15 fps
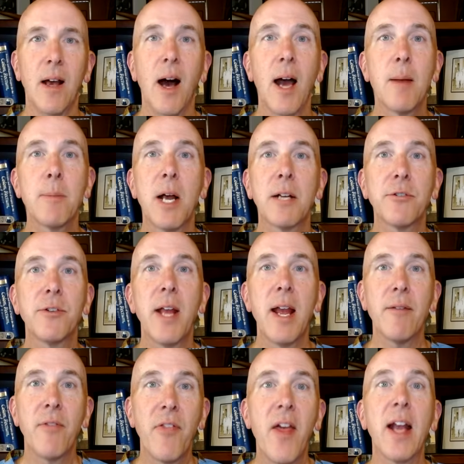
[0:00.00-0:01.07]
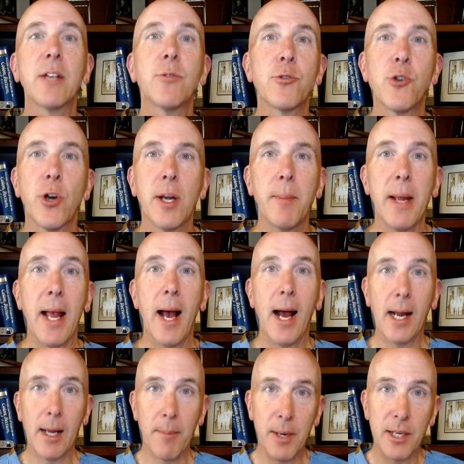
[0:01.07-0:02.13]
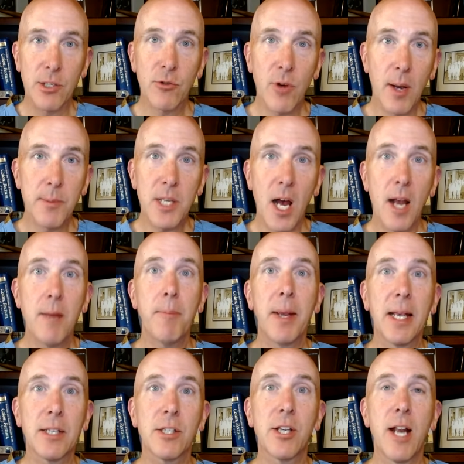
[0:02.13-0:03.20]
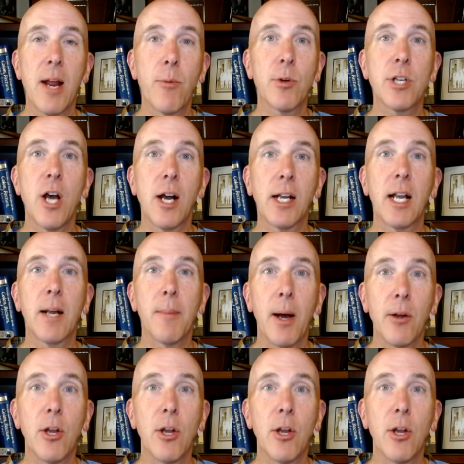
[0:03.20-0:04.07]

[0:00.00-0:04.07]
I'm Dr. Dave. Thanks for joining me. I got my scrubs on because today we're talking about